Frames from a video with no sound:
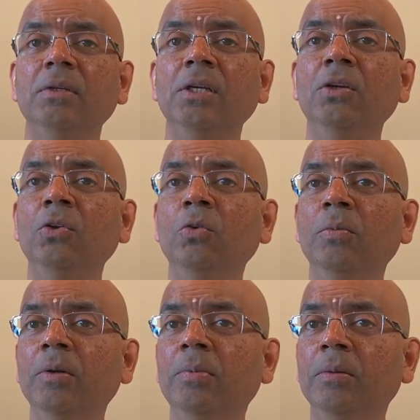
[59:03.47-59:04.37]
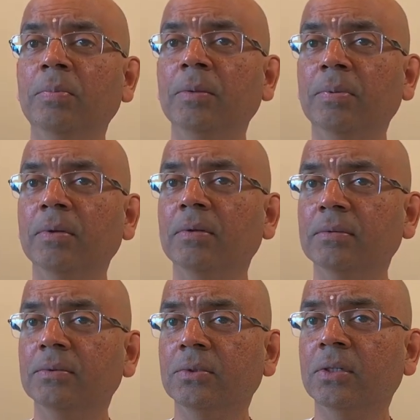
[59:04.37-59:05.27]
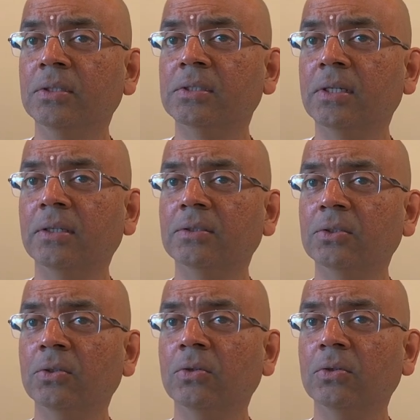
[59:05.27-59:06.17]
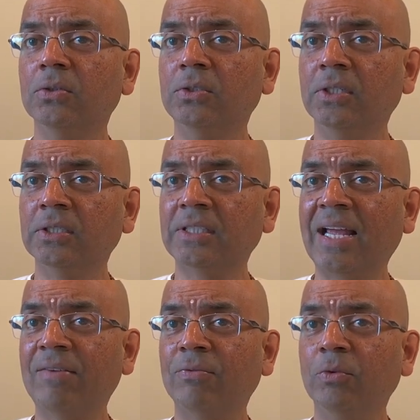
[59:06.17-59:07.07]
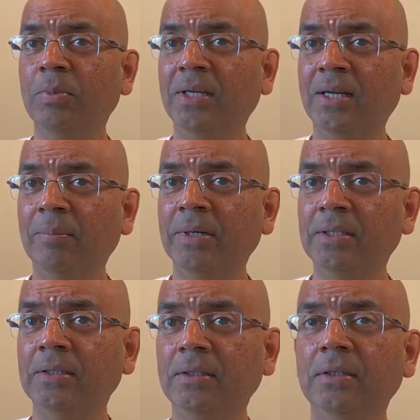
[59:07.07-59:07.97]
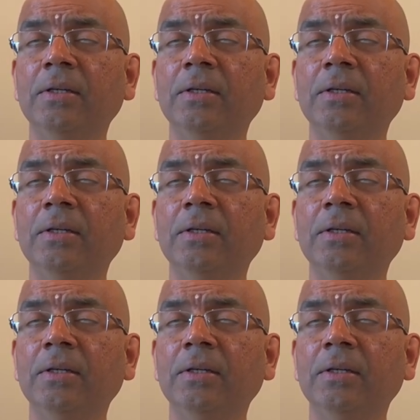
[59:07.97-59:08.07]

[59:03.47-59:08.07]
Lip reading: innumerable people. You understand? So you just have to be committed